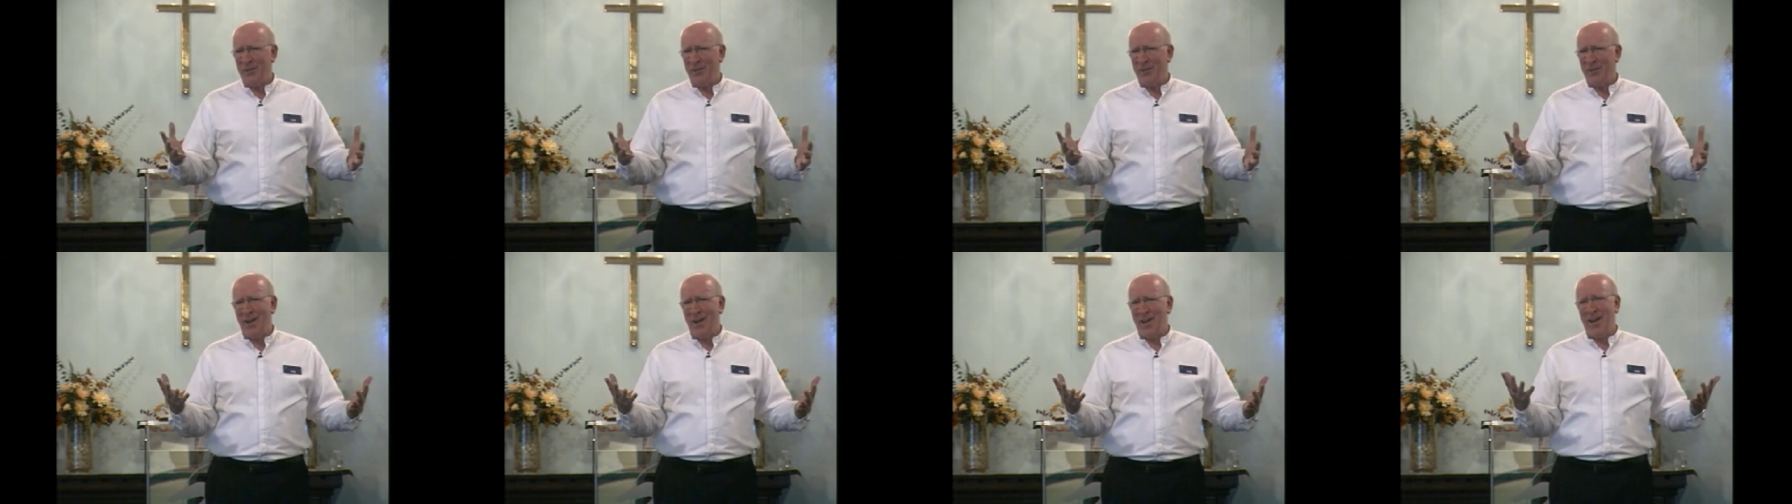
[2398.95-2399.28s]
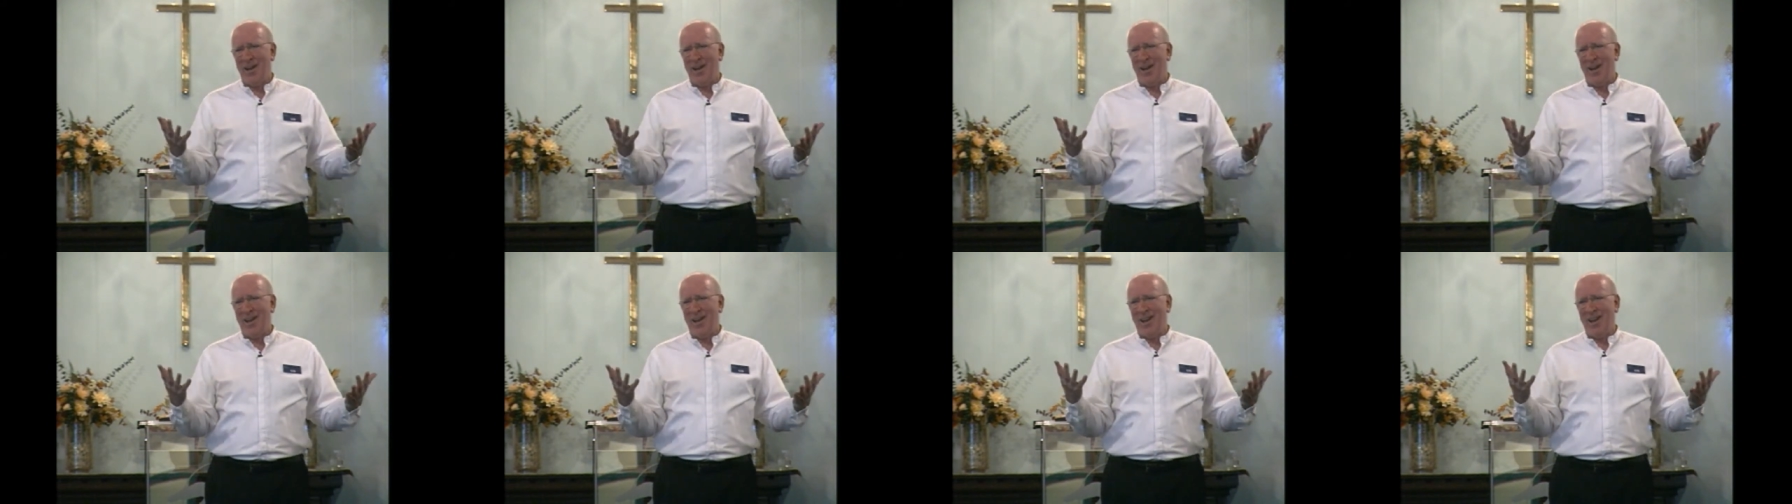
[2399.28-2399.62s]
of
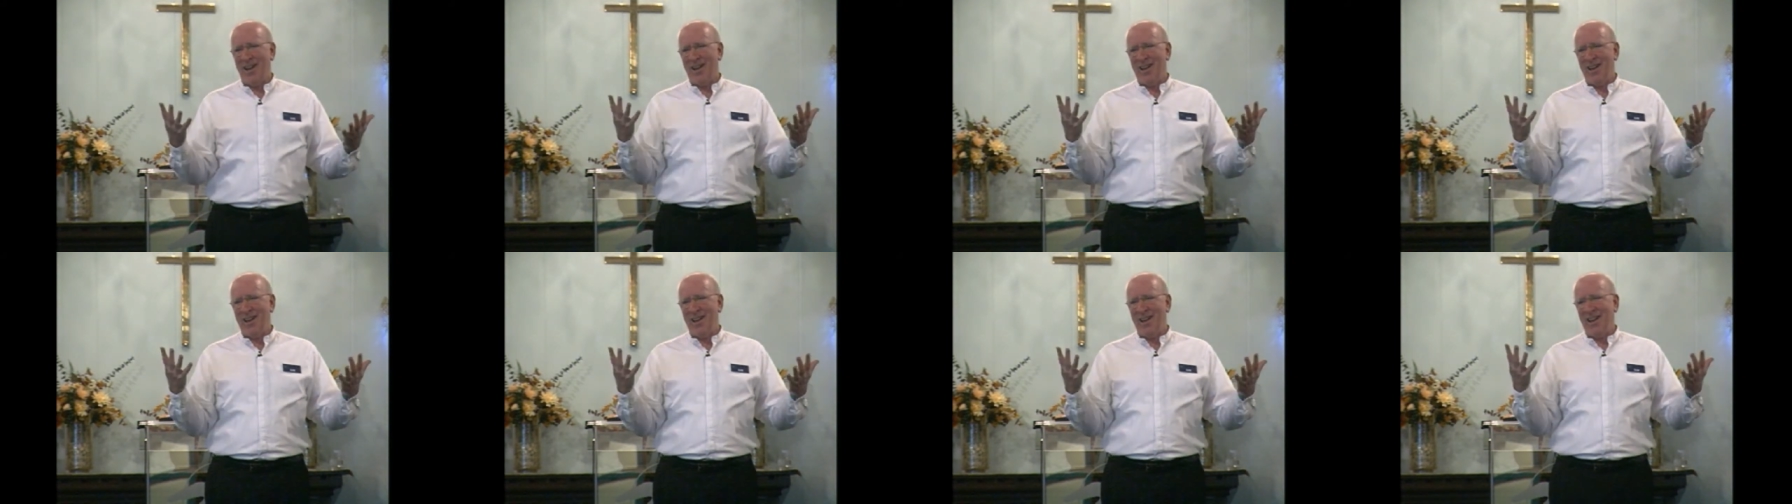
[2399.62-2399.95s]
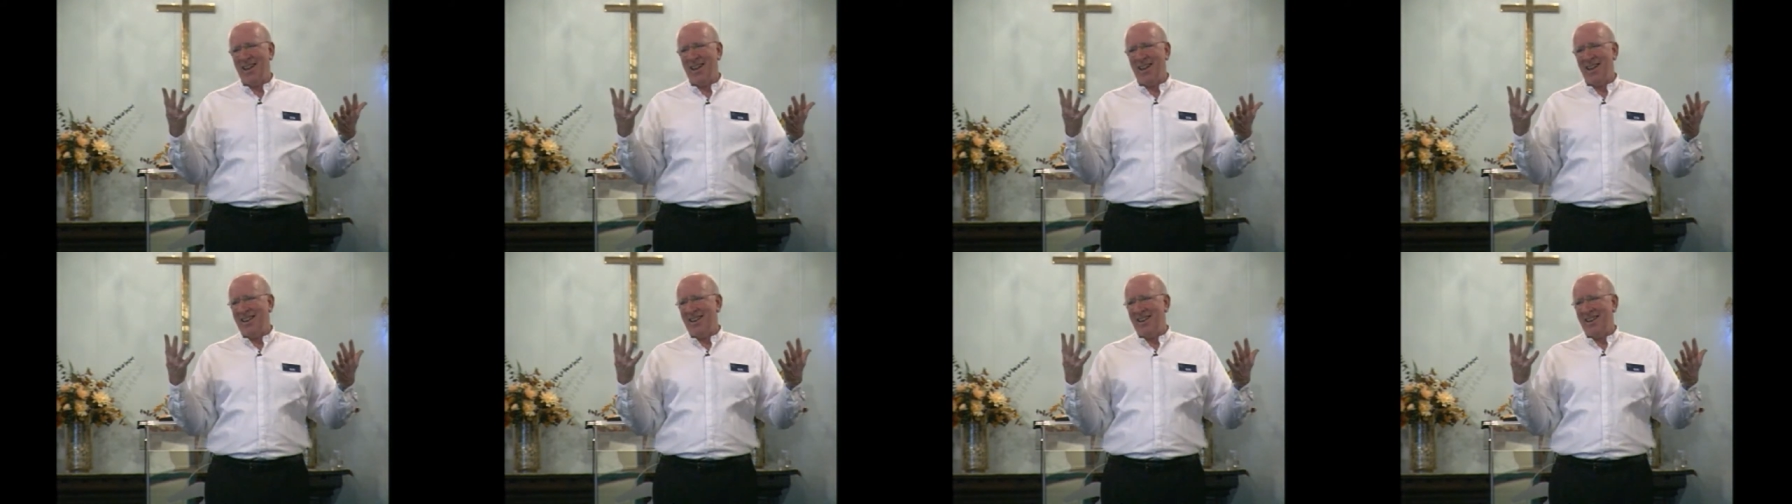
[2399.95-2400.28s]

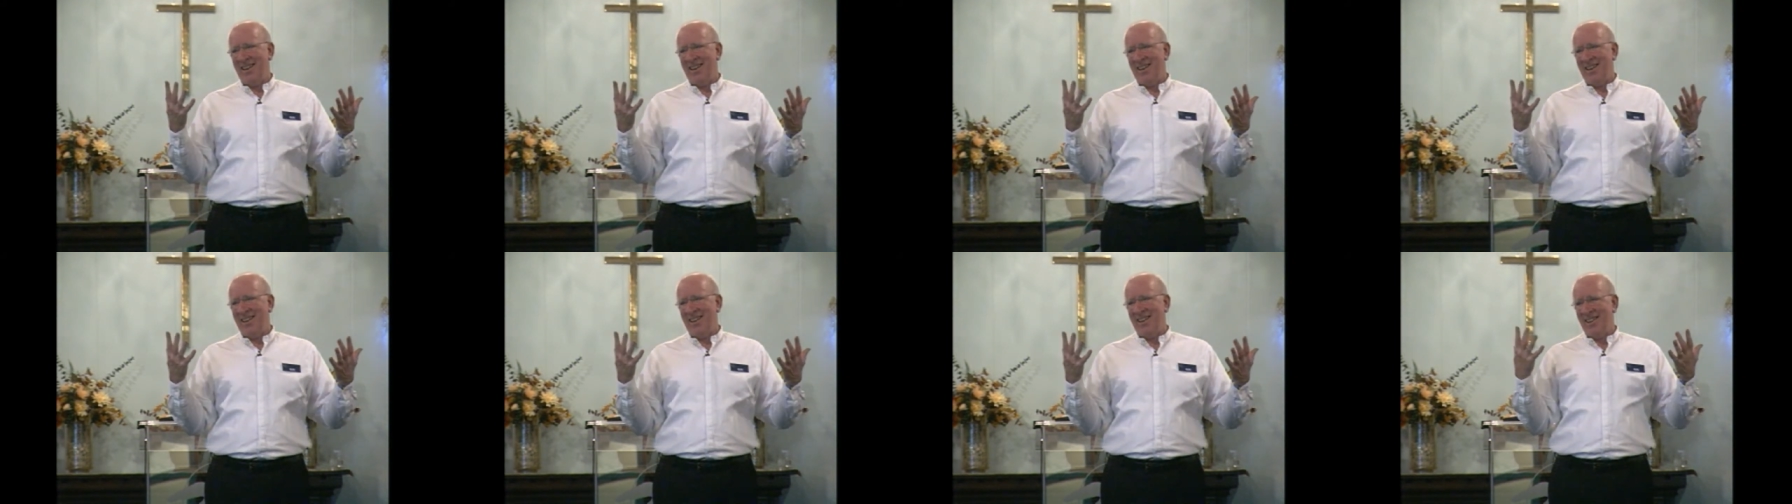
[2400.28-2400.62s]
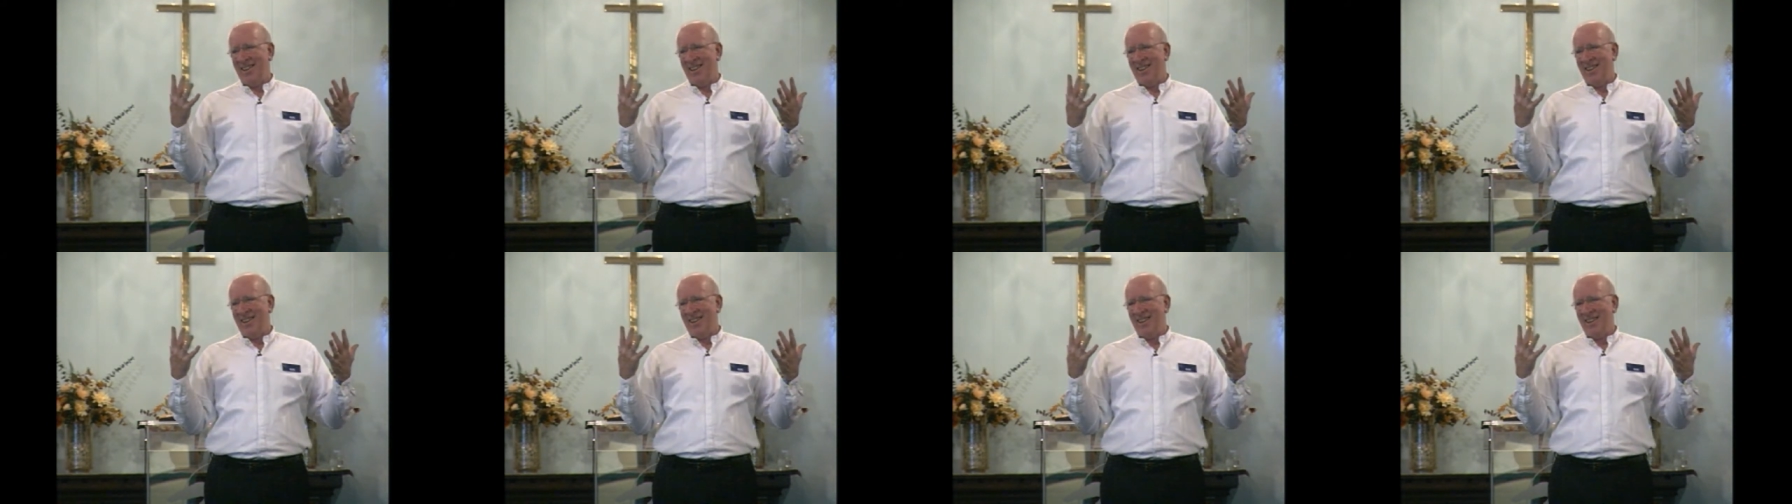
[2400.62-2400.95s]
God.
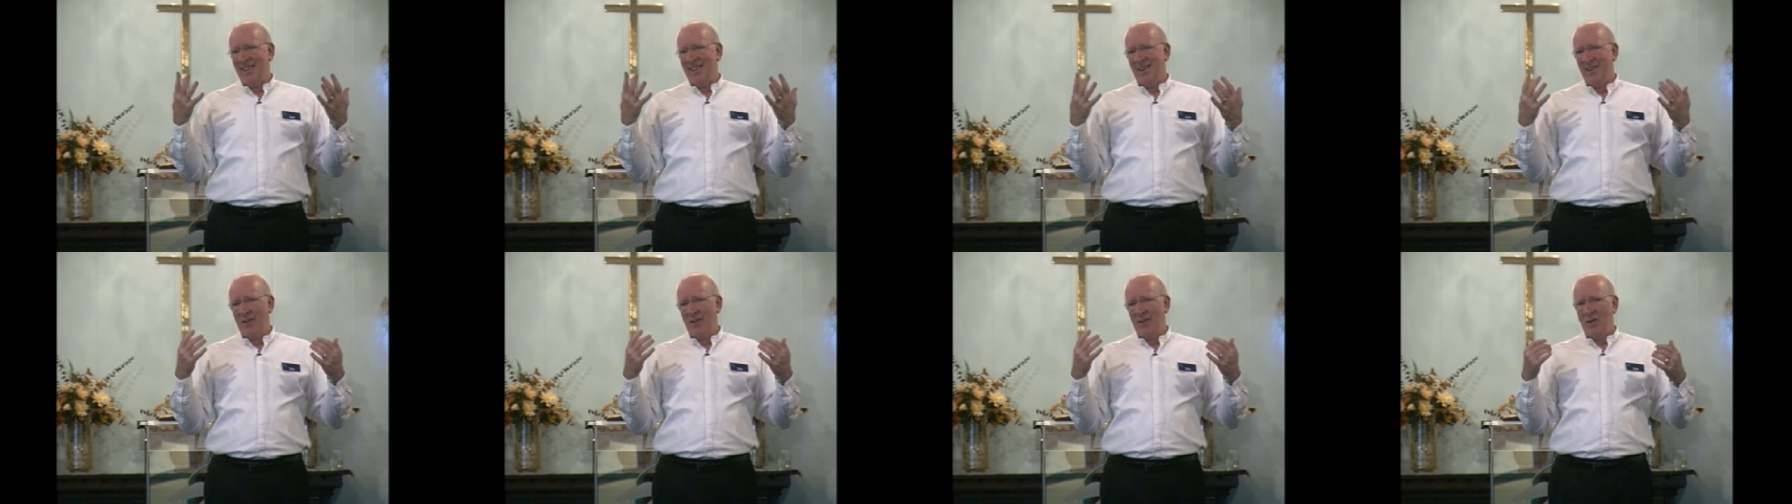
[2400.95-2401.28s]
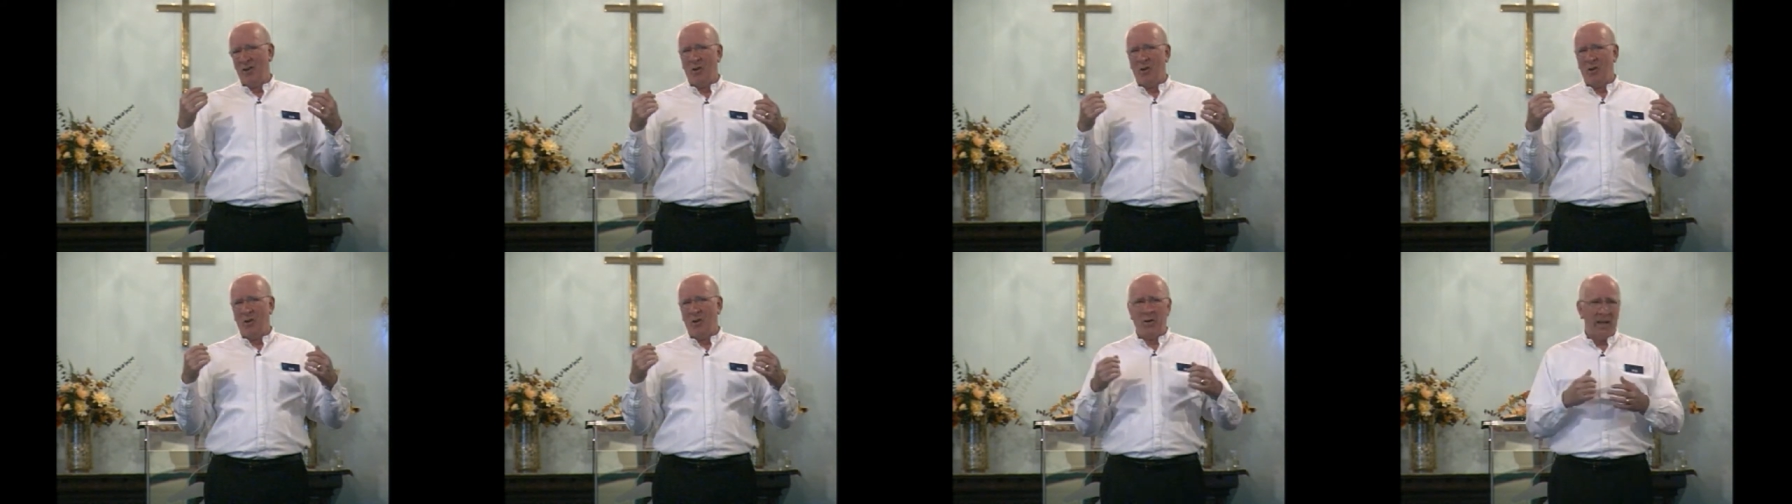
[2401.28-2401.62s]

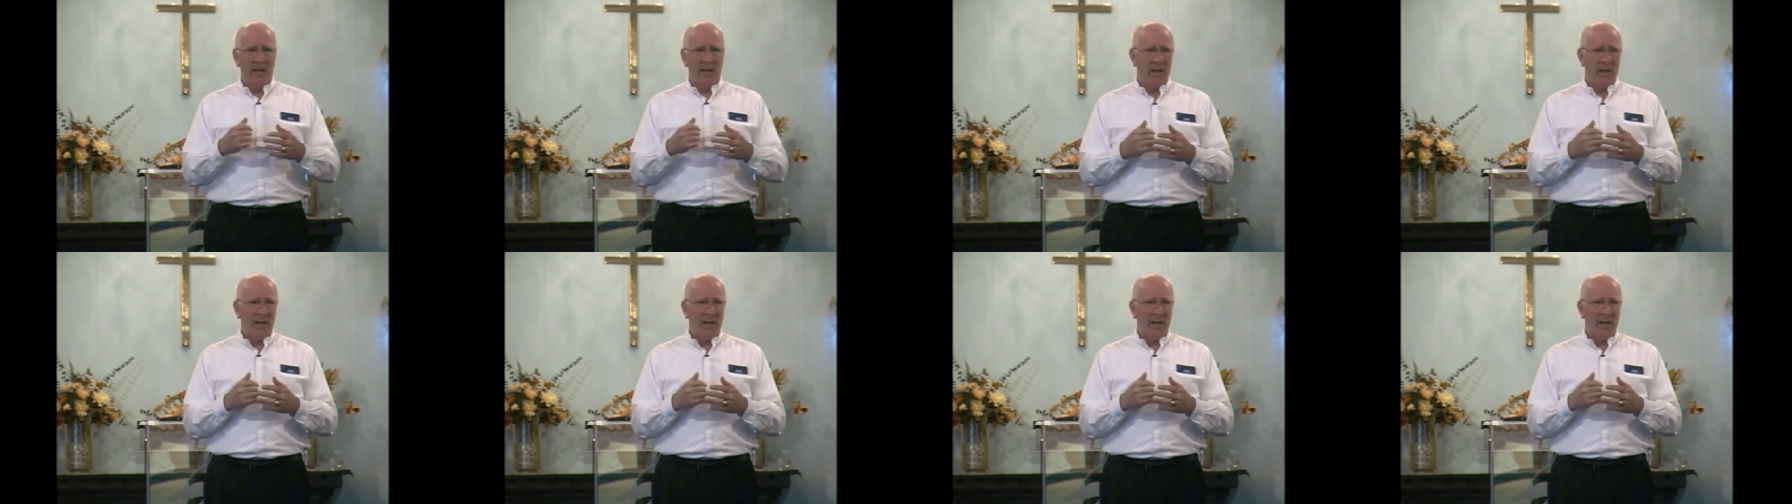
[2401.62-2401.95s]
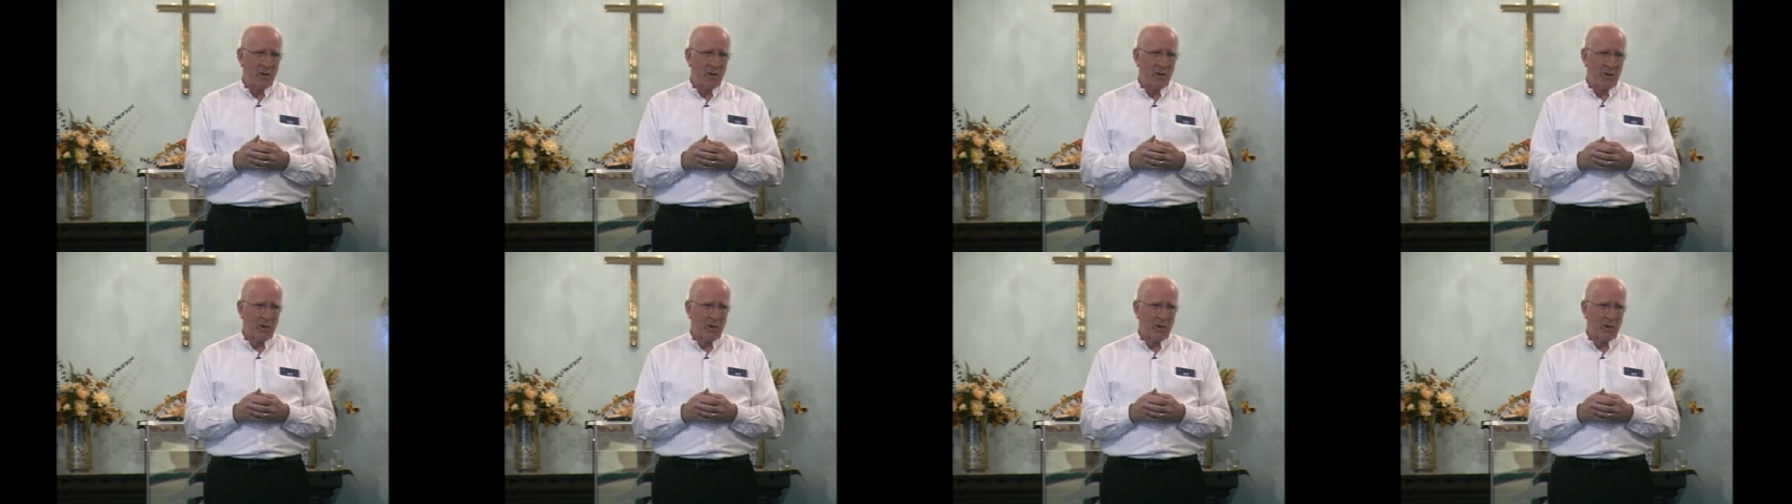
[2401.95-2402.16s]
Oh, doesn't that feel